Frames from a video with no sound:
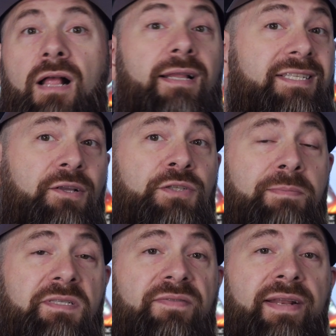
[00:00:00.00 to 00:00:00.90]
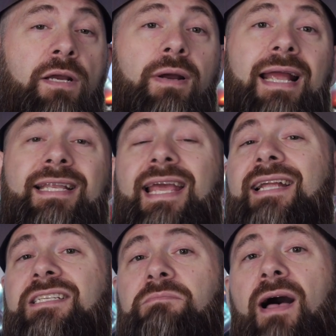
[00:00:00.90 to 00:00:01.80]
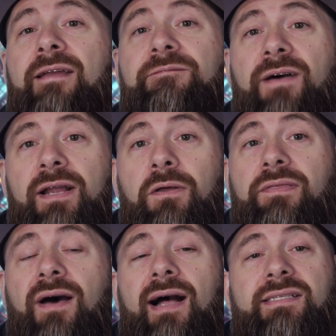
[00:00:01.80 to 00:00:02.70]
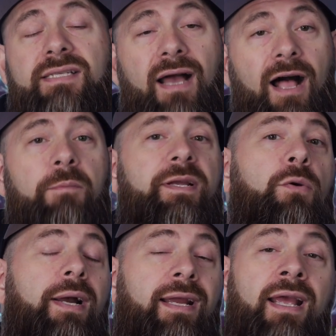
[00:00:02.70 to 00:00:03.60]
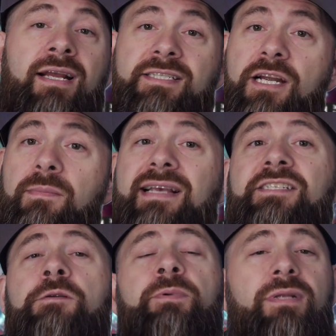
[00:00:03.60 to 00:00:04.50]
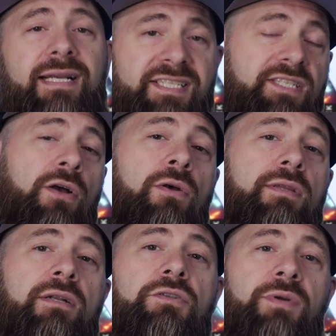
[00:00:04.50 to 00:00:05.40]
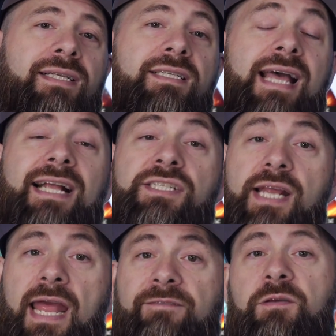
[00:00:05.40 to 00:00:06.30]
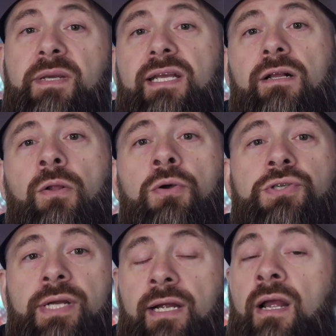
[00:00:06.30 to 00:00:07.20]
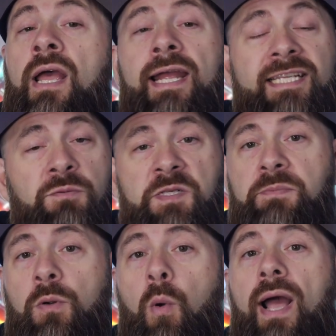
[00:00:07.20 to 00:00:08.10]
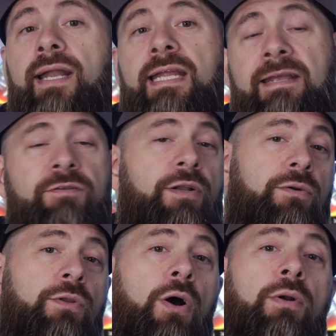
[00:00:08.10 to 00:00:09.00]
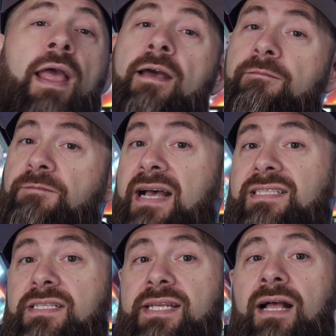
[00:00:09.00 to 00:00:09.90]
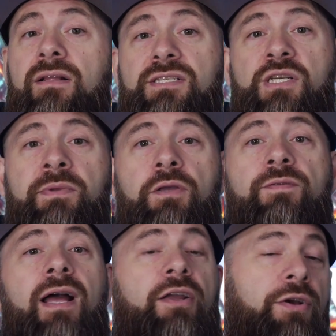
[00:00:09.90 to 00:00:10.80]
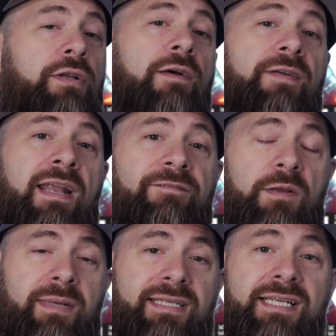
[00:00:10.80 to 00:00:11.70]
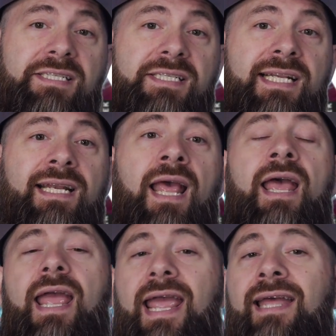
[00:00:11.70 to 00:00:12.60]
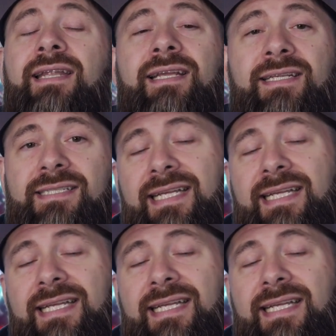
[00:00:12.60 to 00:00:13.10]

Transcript: Let's close up this video and get to my final thoughts. I'll be quick. TerraMaster built a solid little direct-attached NVMe enclosure here. It's whisper quiet, even under load, fast as hell, assuming you've got good enough NVMe disks in it, and it is